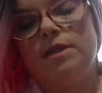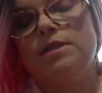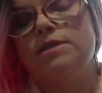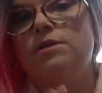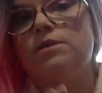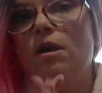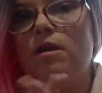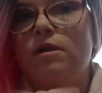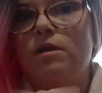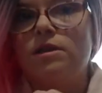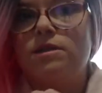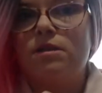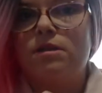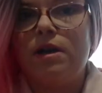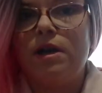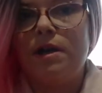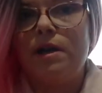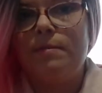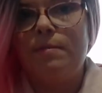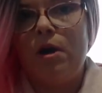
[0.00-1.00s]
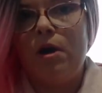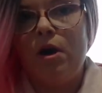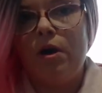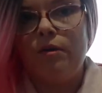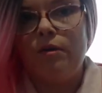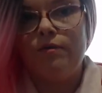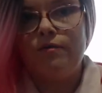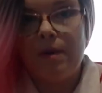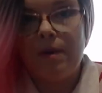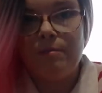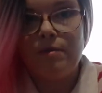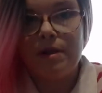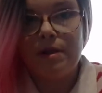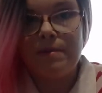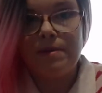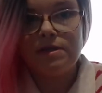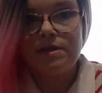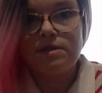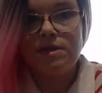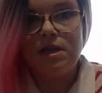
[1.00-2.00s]
started my own fabric
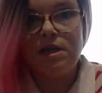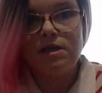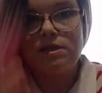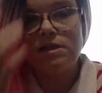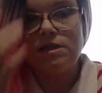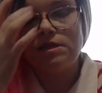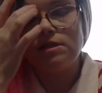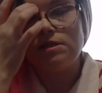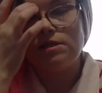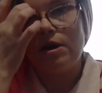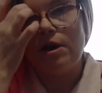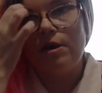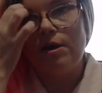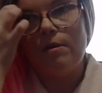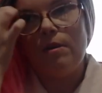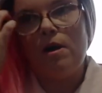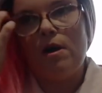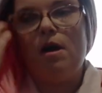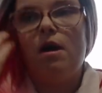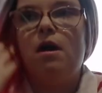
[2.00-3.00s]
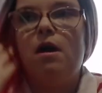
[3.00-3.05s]
business, so